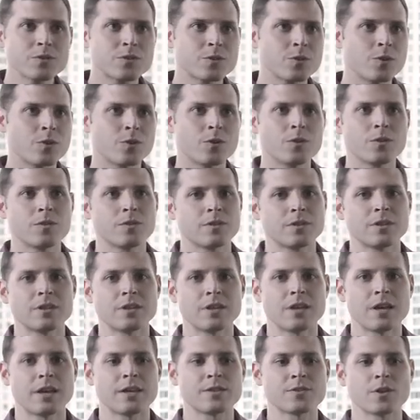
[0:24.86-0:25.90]
tool
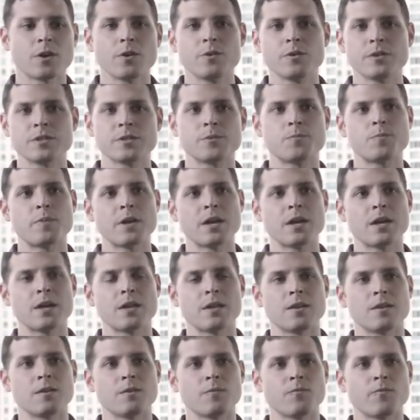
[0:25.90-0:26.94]
has always
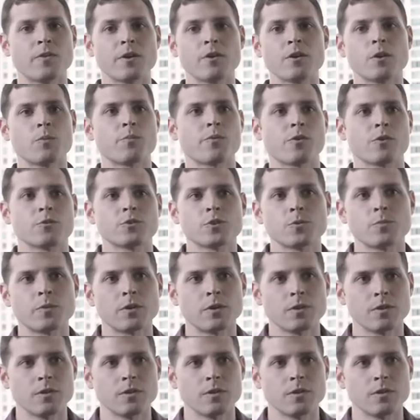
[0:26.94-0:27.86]
been very approachable.